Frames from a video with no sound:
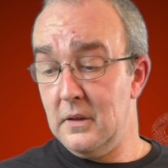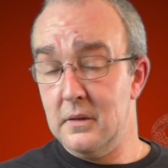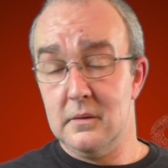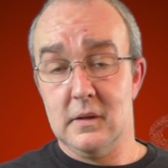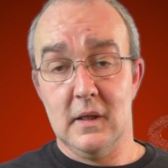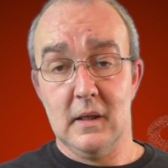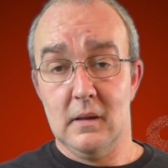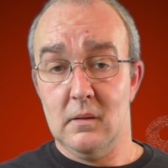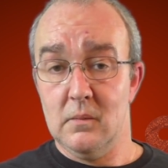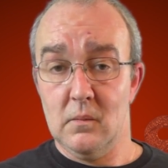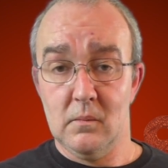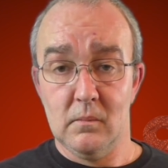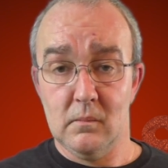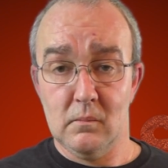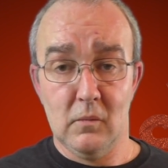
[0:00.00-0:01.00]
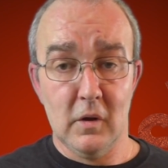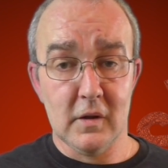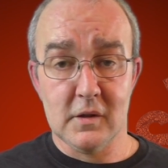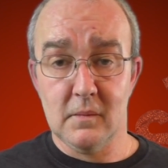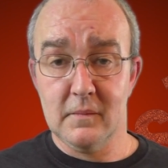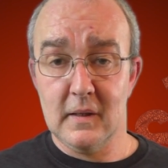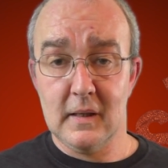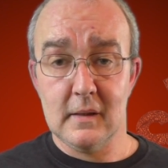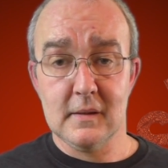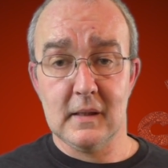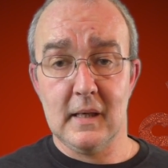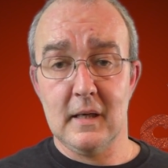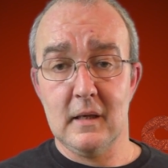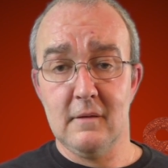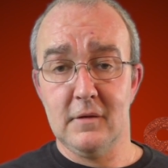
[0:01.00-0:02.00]
could work something else
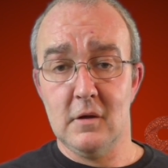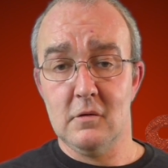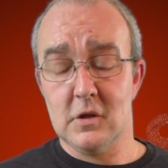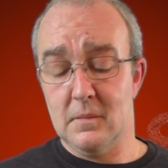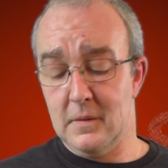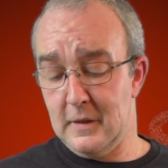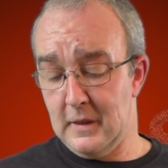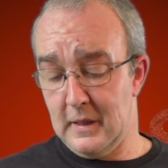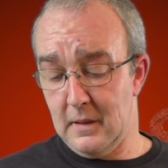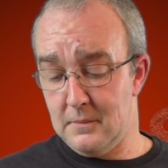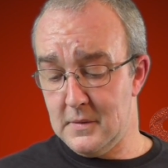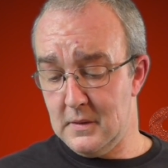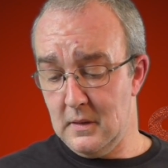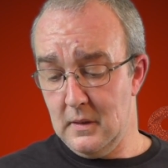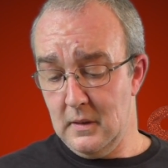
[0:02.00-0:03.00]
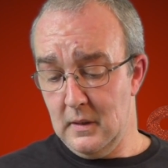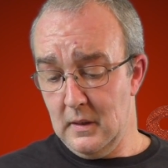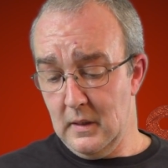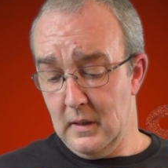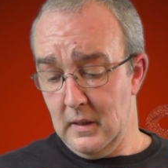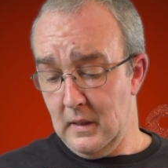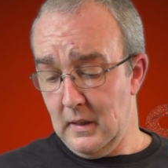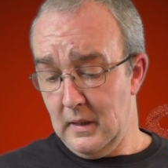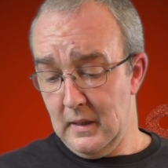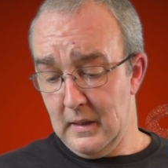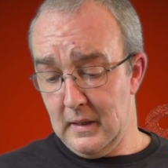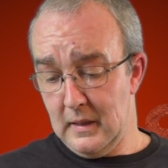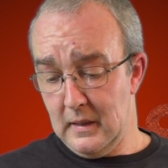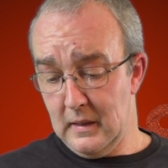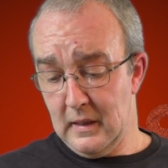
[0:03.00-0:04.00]
again in the future, perhaps.
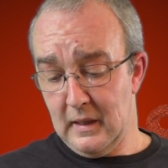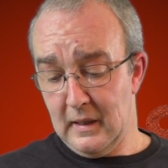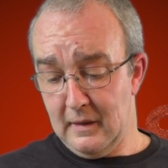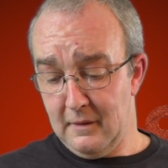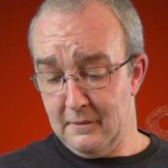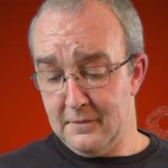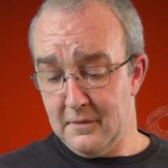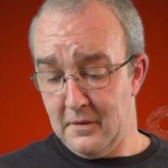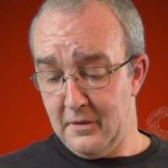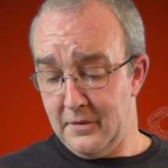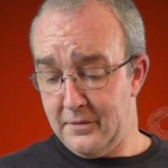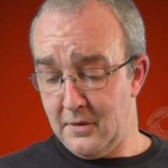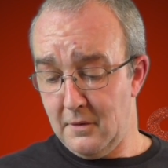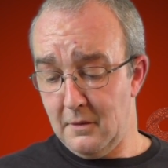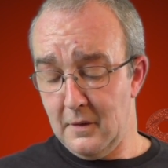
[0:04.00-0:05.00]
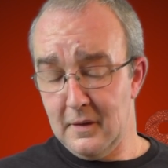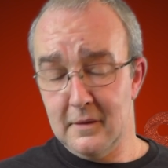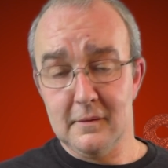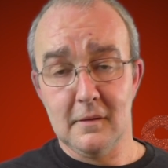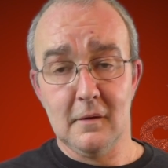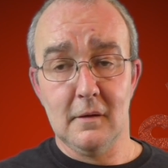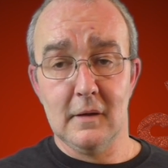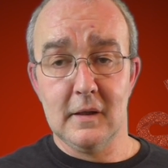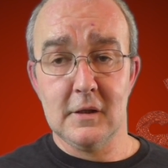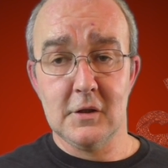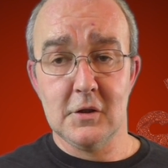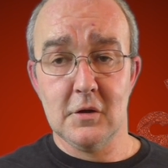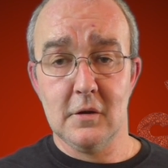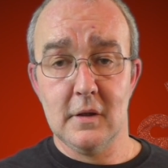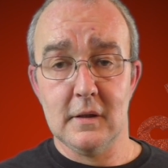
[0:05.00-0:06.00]
I have thoroughly
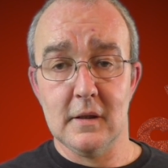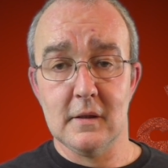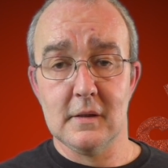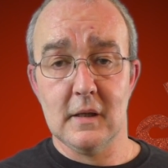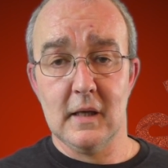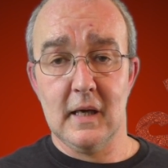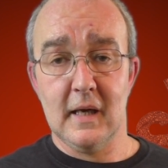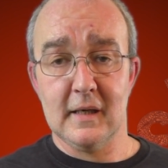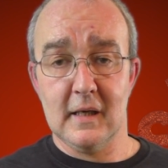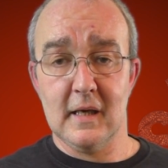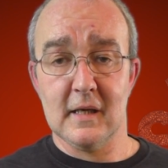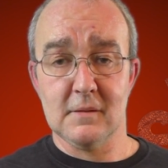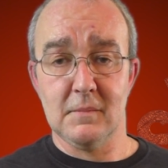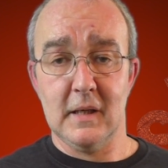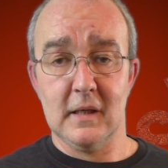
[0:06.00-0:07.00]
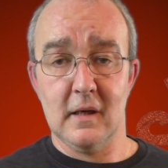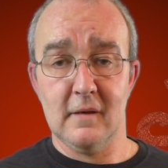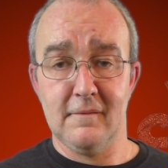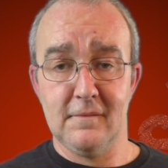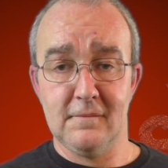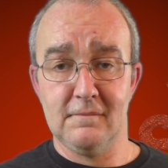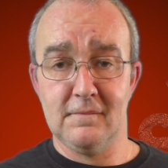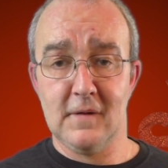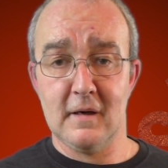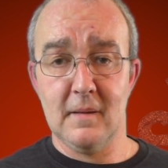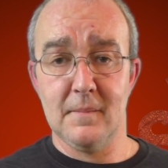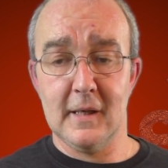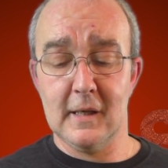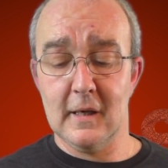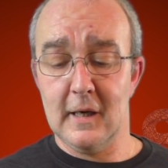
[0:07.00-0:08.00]
enjoyed it, and it has been a
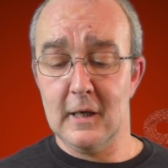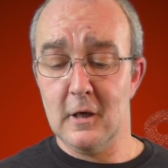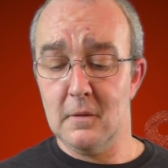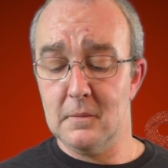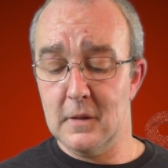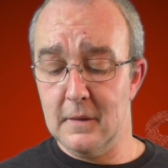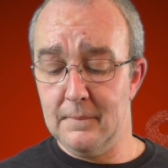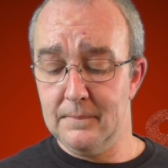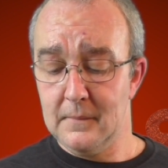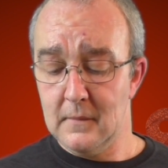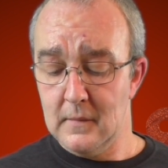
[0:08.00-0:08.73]
very big eye-opener.